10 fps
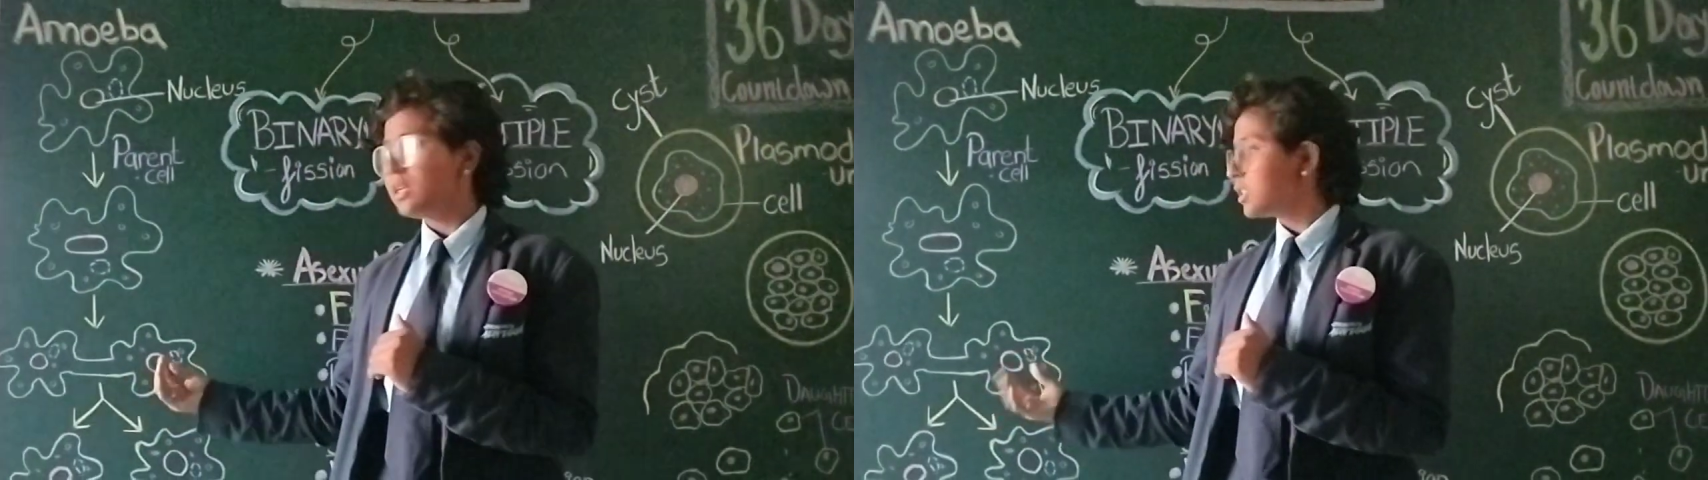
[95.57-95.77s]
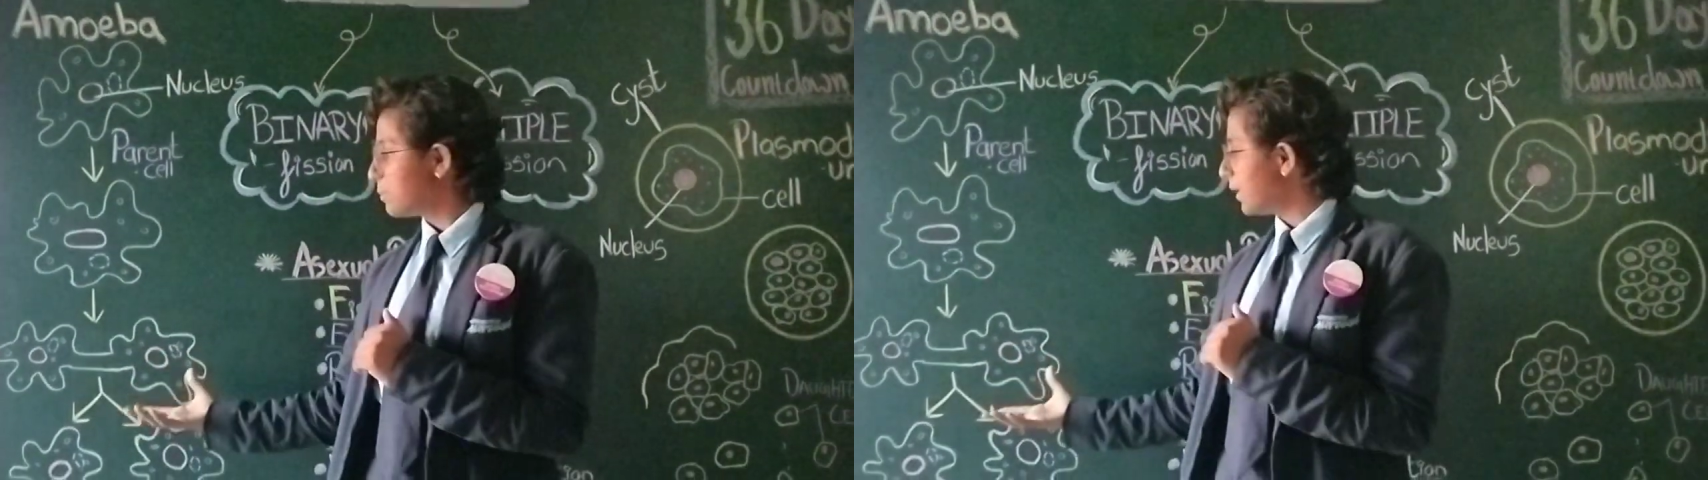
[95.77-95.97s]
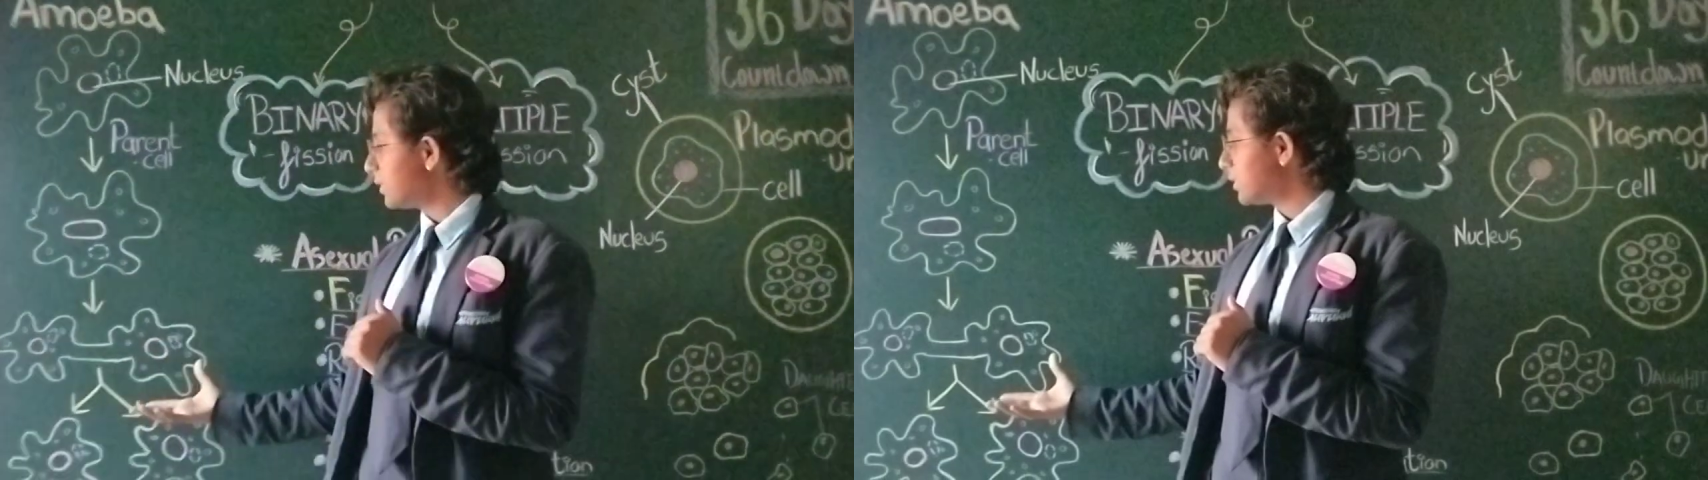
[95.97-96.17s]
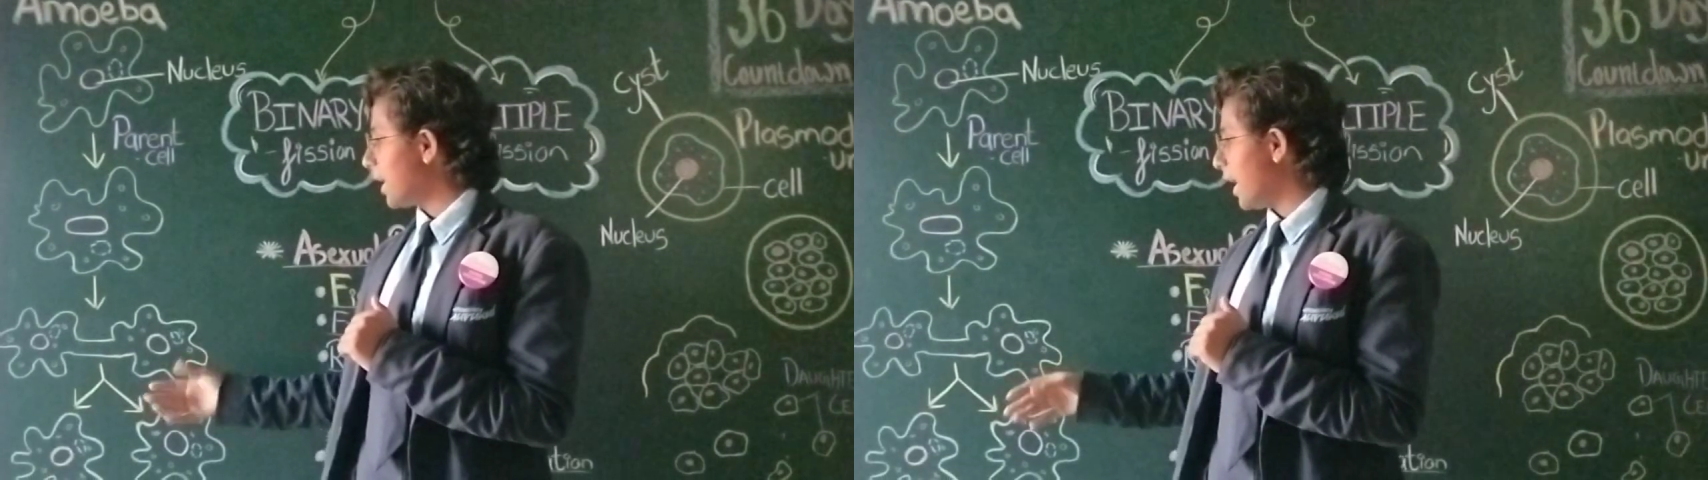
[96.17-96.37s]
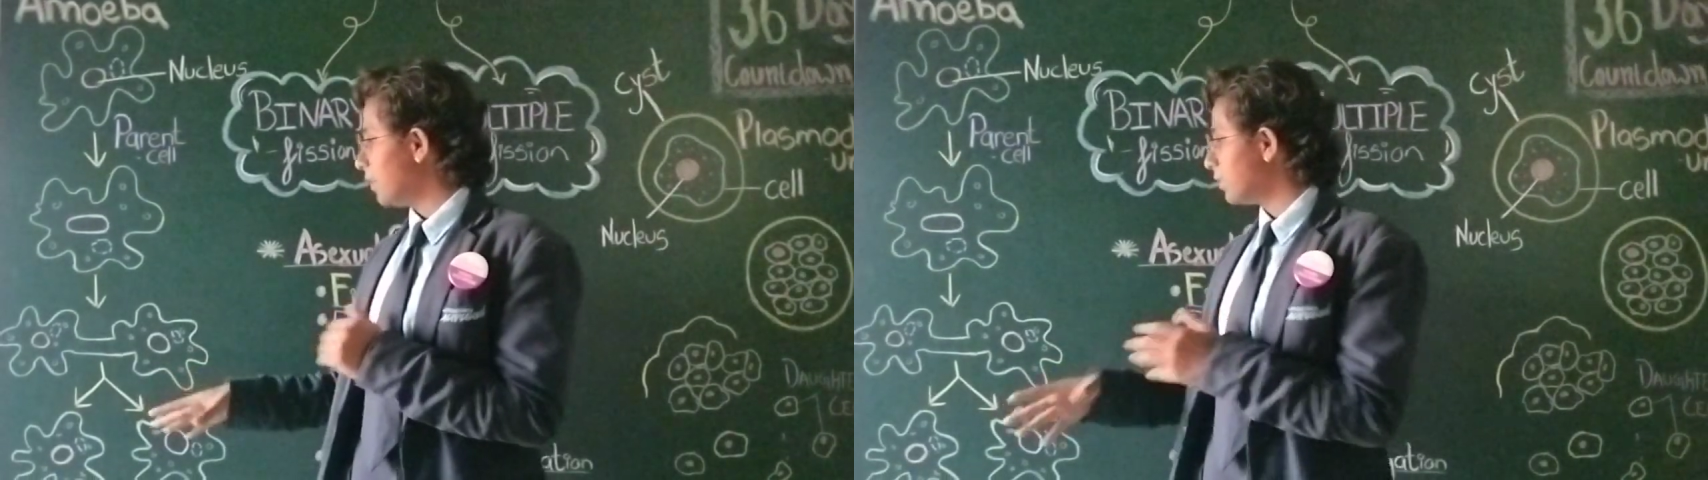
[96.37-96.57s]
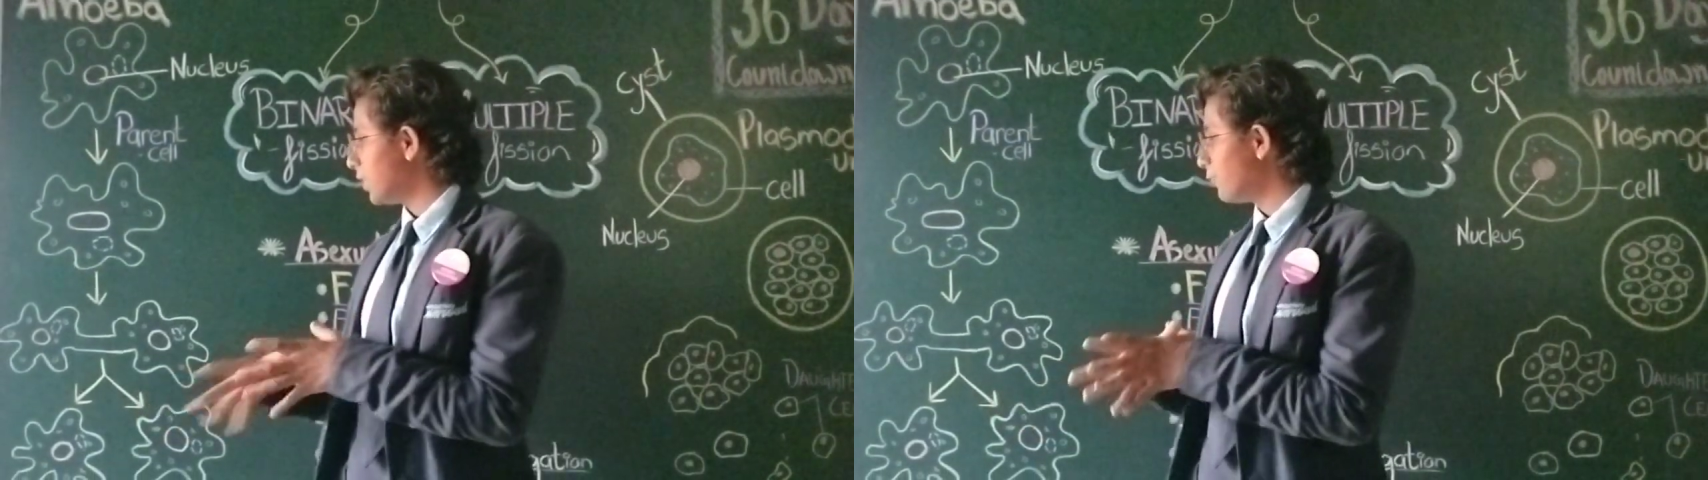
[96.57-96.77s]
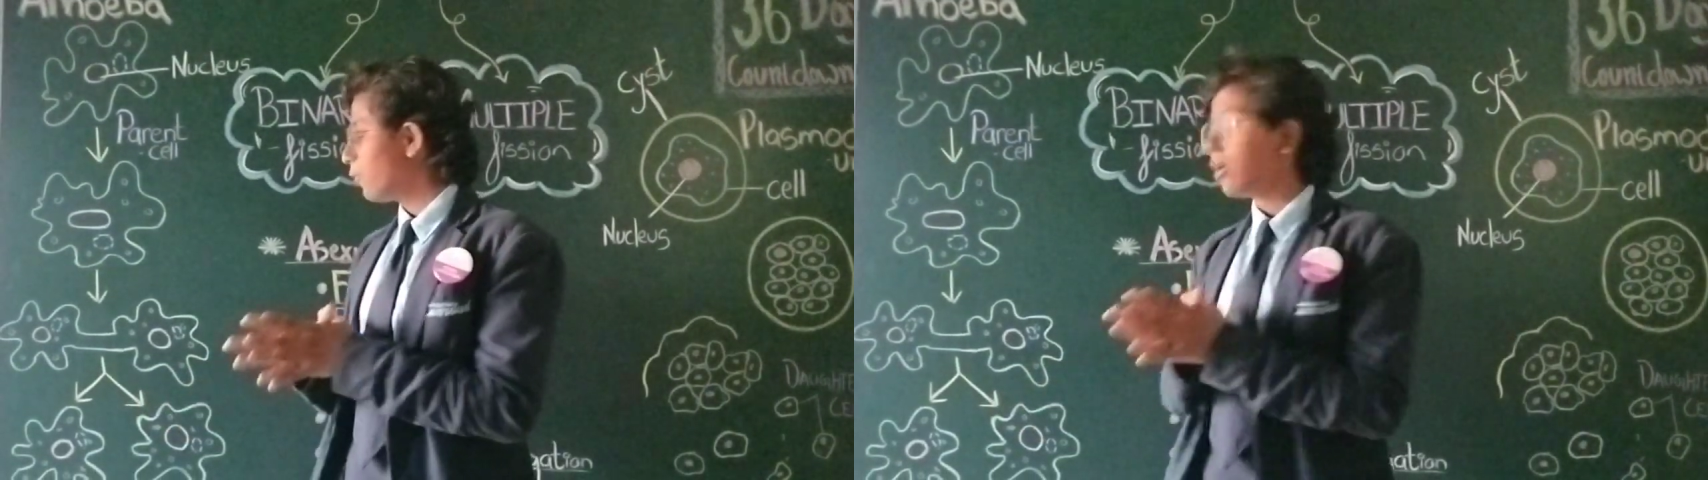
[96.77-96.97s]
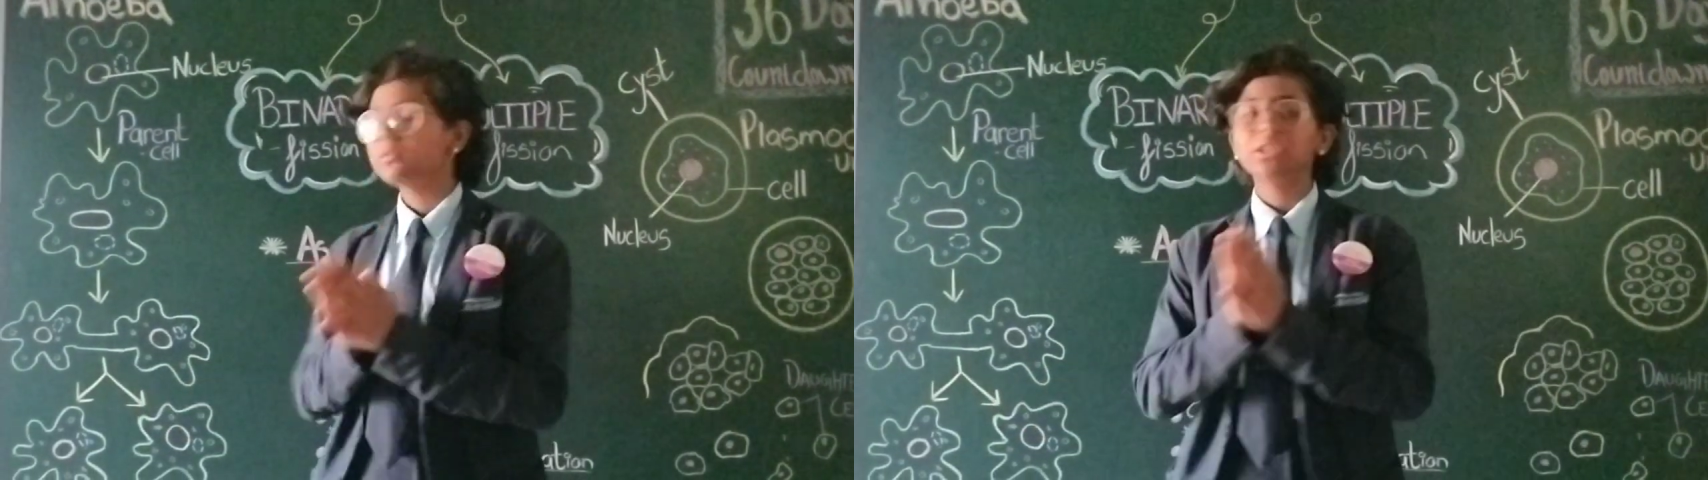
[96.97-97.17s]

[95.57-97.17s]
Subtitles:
splits and then forms